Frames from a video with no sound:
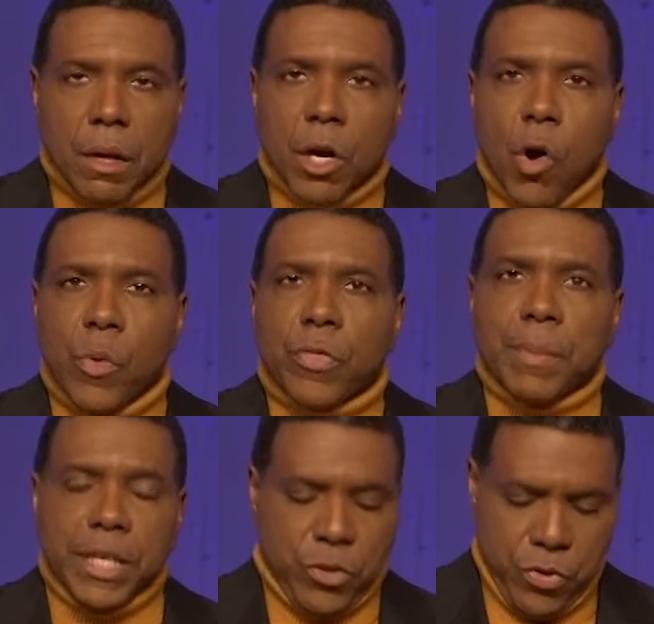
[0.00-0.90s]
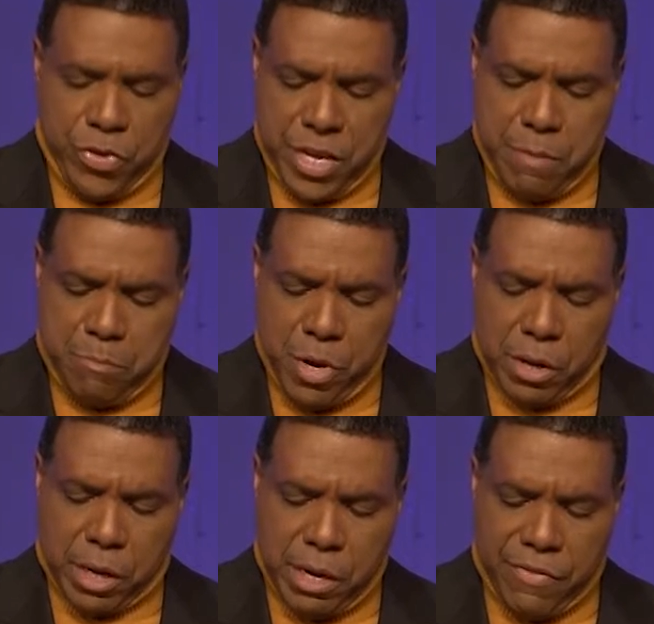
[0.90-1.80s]
go with me to the
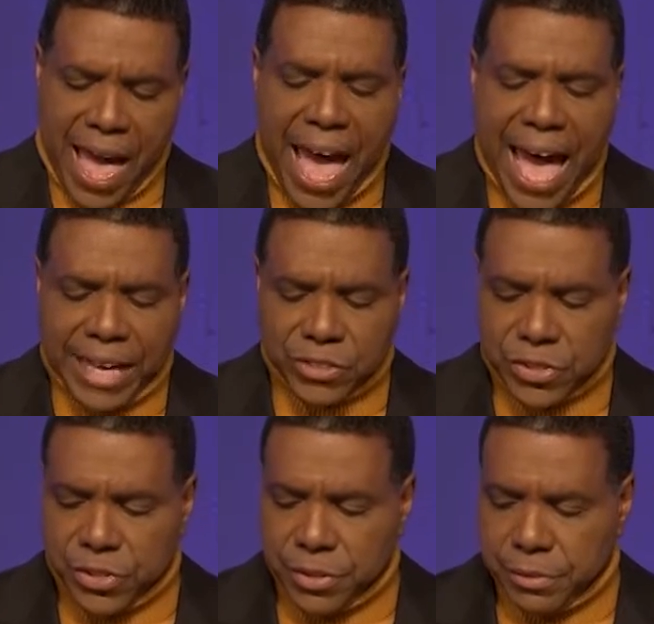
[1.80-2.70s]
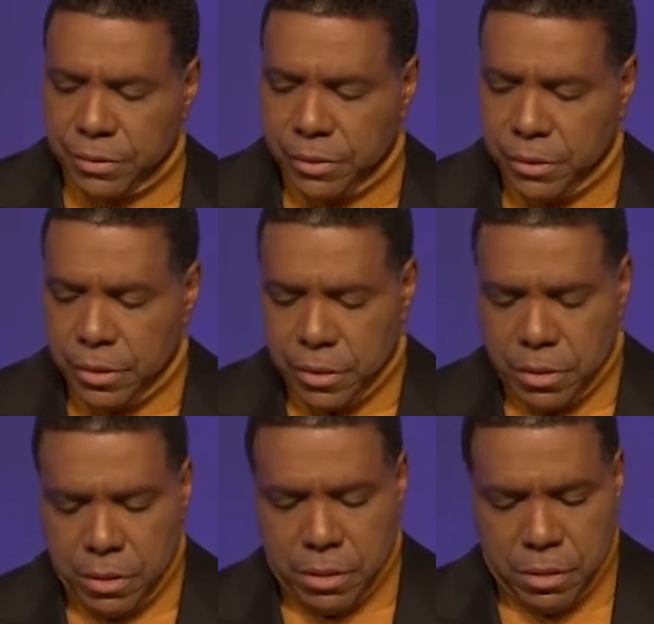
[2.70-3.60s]
book of Acts,
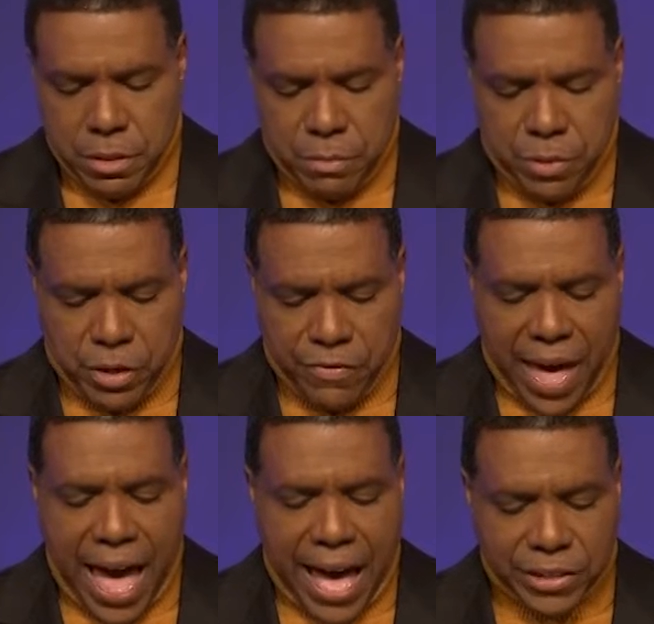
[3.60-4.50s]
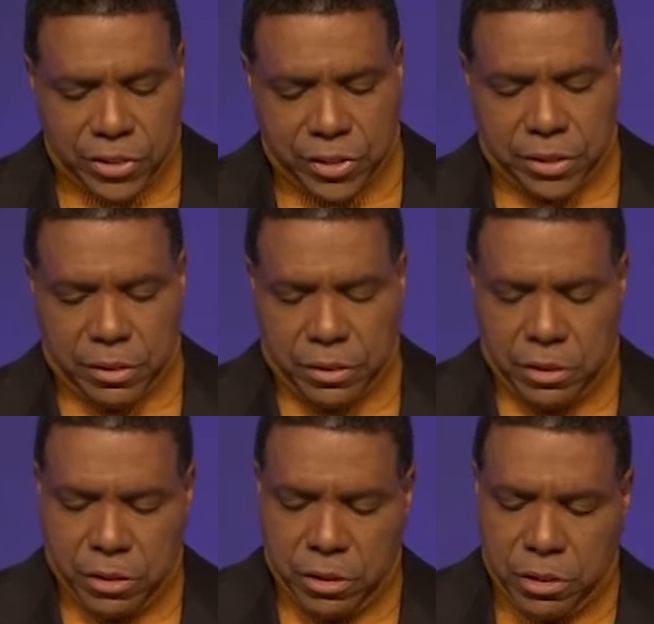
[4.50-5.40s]
the book of Acts,
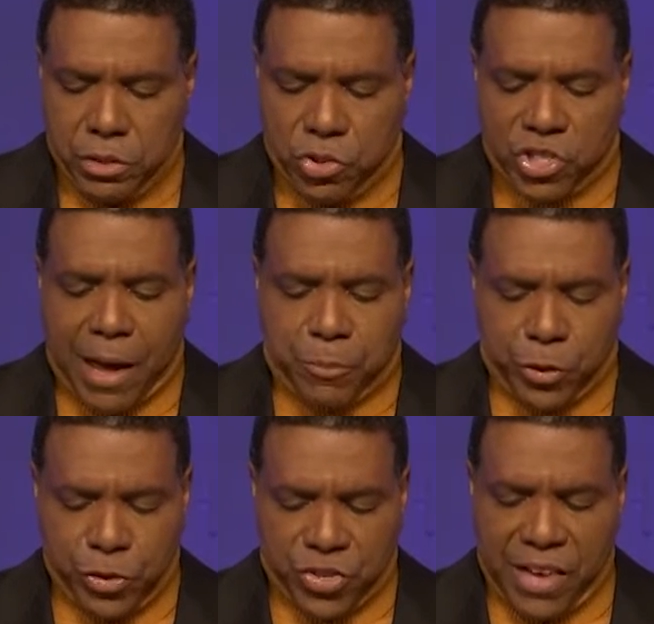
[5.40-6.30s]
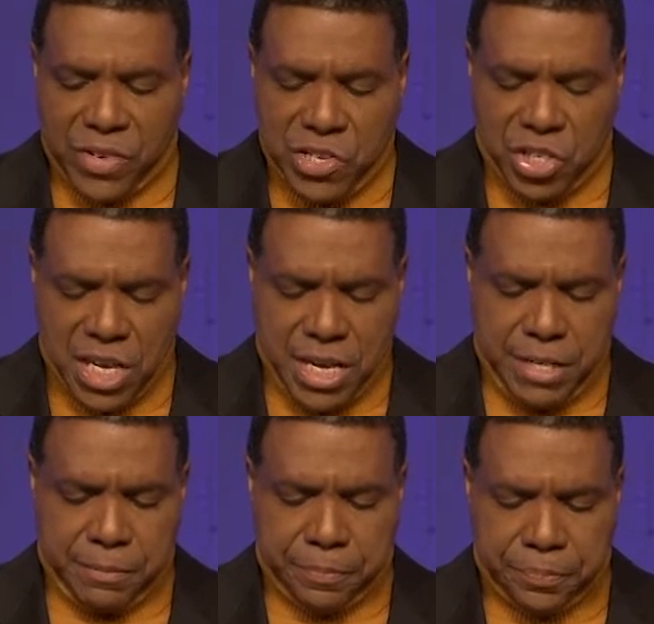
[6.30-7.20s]
chapter
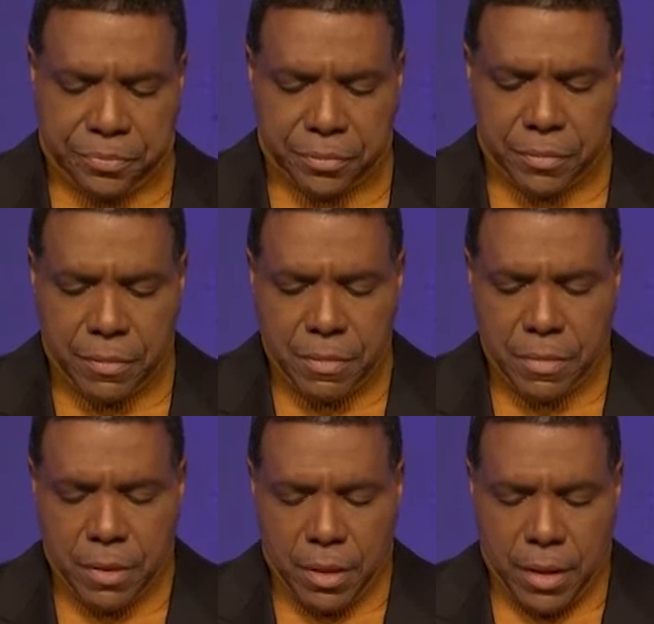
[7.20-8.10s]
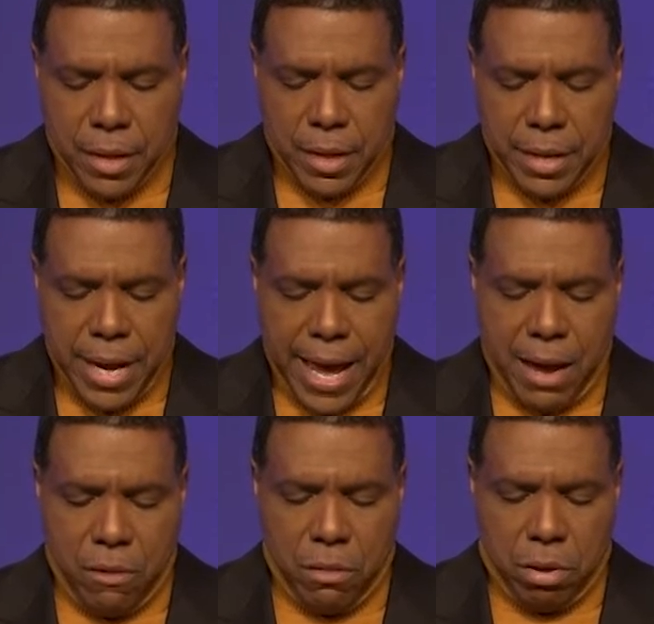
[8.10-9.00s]
17.
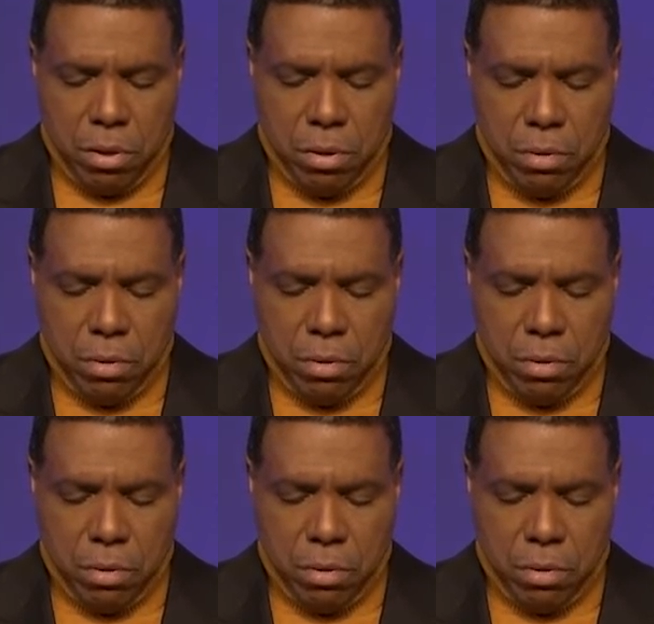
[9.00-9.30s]
Now,